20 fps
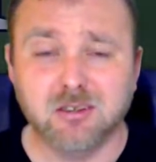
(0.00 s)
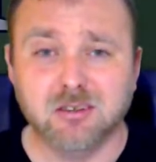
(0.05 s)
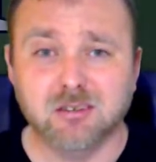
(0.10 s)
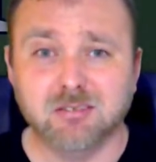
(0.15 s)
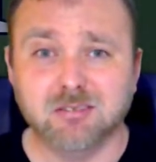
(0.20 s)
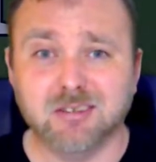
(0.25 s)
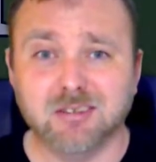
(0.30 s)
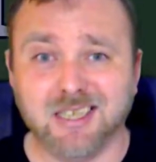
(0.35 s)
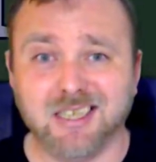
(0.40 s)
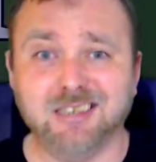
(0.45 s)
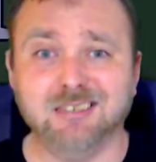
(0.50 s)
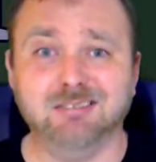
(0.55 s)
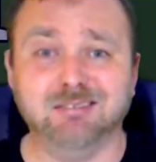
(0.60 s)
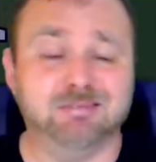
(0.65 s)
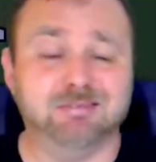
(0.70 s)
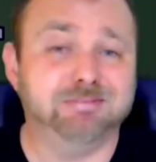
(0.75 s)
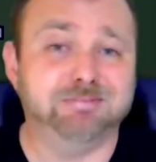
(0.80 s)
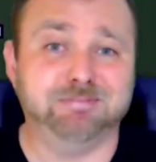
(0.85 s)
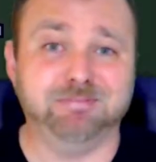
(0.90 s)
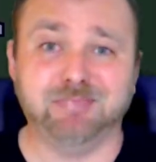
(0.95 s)
then
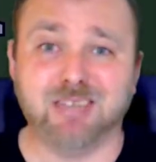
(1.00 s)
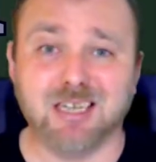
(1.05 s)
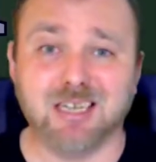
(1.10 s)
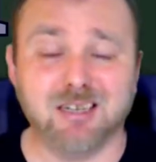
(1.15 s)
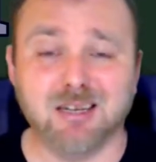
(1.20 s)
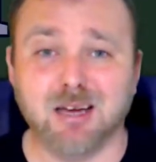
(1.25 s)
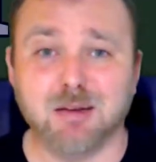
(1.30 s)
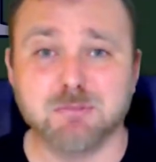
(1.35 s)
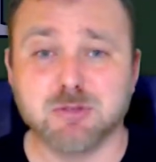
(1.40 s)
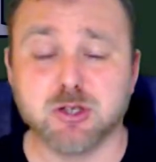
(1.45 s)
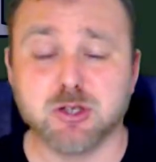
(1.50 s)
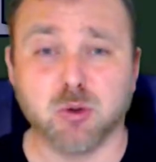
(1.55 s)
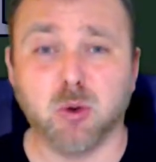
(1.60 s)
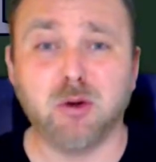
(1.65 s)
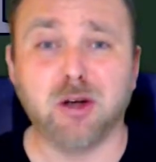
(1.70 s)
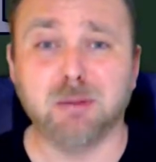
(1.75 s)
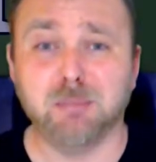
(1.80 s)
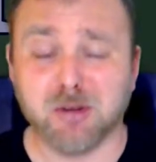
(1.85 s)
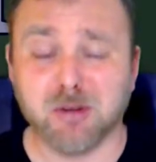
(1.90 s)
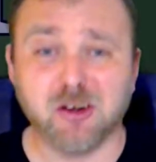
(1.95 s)
I'm
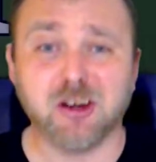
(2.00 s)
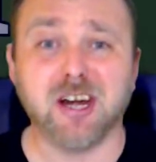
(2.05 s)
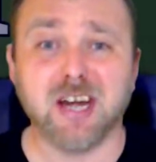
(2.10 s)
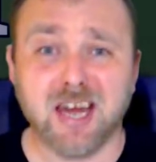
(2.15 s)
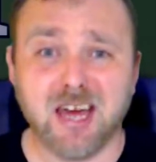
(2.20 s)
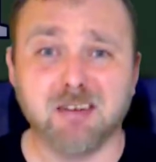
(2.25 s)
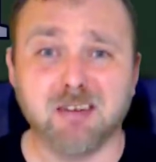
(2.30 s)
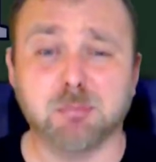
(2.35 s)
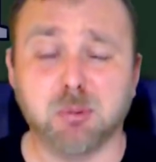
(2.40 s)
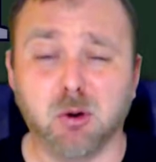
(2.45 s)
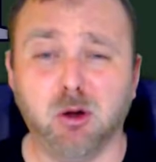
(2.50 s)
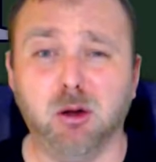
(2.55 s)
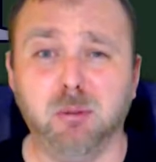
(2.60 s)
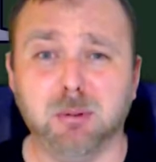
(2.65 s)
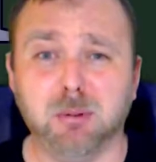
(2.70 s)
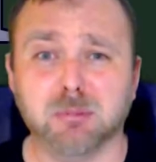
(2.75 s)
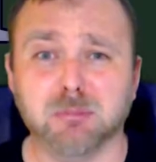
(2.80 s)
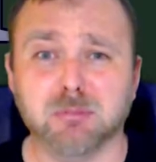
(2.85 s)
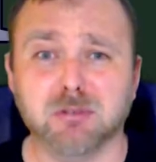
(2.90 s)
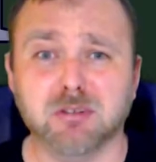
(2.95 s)
sorry, but you're going to have
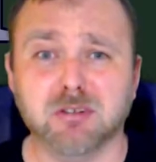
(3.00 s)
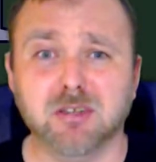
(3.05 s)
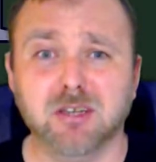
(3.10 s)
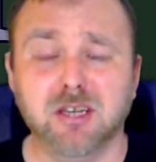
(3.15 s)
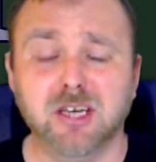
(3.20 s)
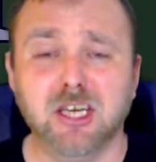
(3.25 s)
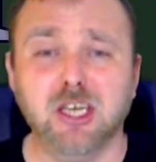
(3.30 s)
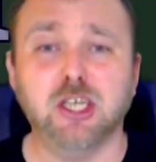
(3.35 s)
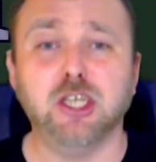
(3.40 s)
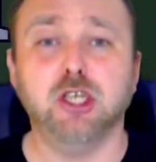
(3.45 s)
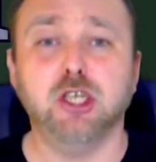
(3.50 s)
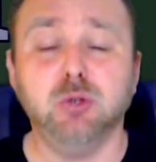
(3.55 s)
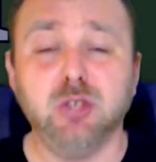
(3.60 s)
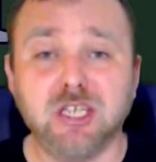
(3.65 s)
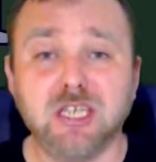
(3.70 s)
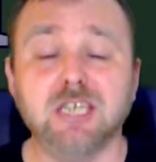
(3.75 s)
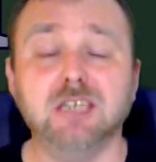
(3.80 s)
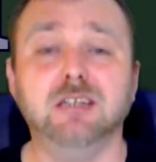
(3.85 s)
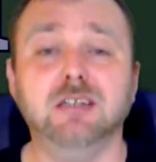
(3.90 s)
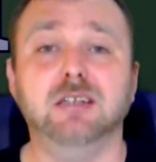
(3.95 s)
problems. You
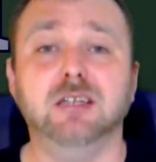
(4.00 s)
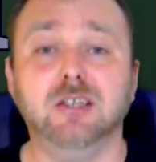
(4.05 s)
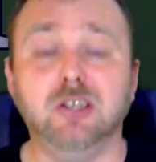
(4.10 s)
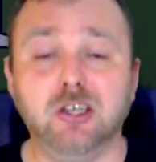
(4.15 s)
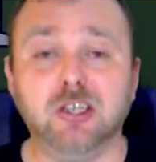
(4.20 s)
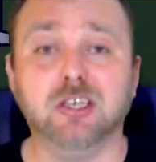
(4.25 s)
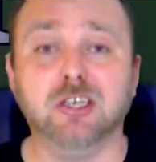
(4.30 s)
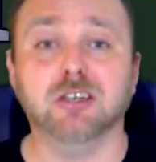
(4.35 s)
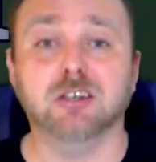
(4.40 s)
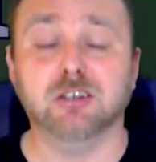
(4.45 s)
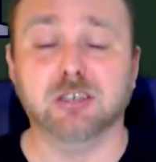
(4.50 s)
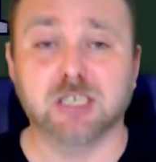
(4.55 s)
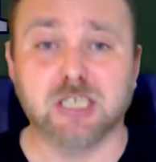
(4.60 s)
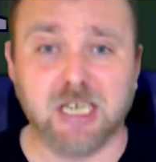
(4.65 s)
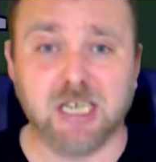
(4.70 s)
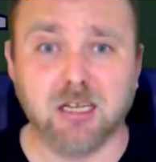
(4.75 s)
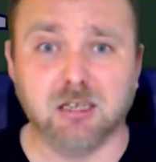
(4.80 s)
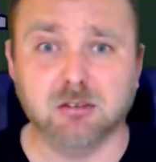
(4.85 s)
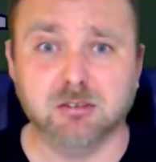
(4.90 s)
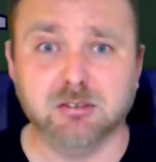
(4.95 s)
need to look at
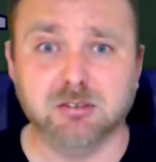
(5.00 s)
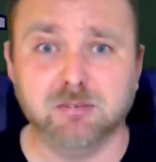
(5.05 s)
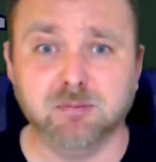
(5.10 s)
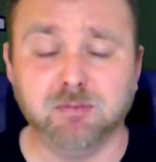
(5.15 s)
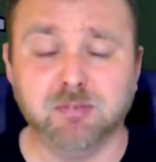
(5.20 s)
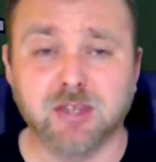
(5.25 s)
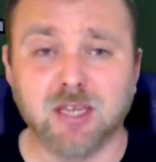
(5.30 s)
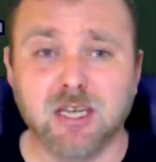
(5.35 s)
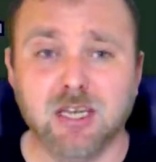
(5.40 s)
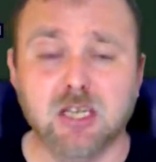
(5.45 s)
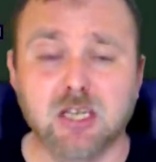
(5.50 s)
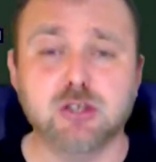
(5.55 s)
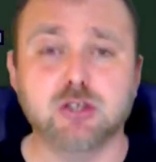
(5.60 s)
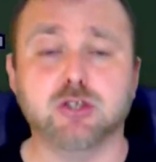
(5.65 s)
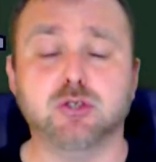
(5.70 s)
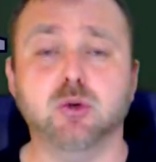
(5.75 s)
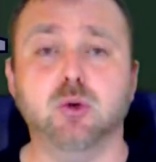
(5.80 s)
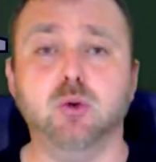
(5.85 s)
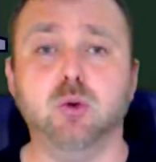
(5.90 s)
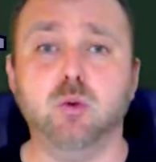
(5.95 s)
yourself.
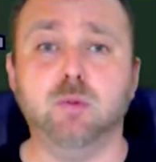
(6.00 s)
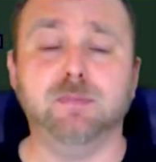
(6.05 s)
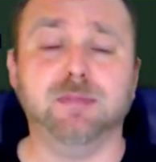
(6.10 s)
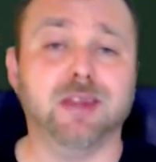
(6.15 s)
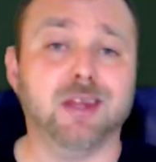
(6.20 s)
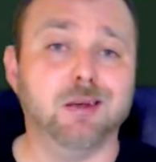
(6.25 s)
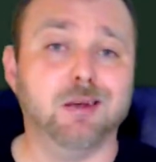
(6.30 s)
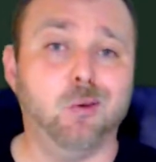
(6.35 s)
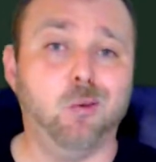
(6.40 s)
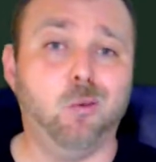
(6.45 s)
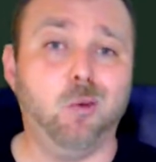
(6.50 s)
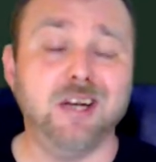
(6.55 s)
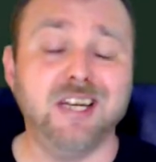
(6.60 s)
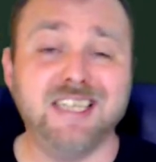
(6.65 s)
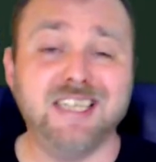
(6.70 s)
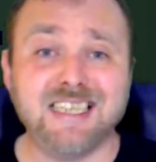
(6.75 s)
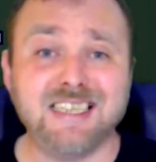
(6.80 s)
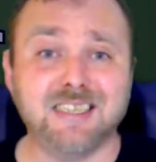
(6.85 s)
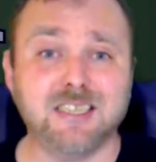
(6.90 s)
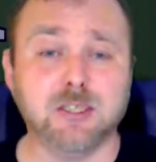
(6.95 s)
So one of the
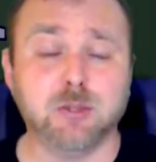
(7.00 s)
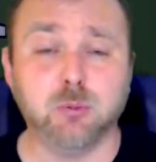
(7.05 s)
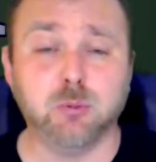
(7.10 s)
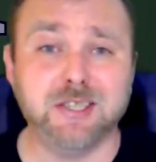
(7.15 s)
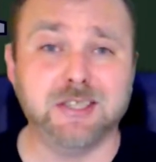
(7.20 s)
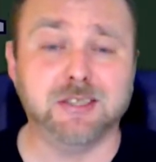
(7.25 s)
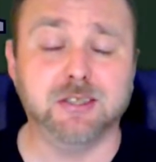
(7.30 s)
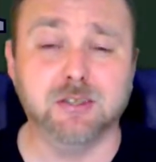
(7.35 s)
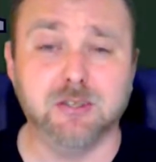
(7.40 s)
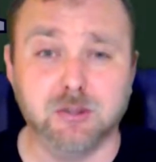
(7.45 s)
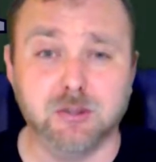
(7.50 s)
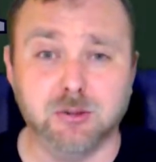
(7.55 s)
easiest ways to do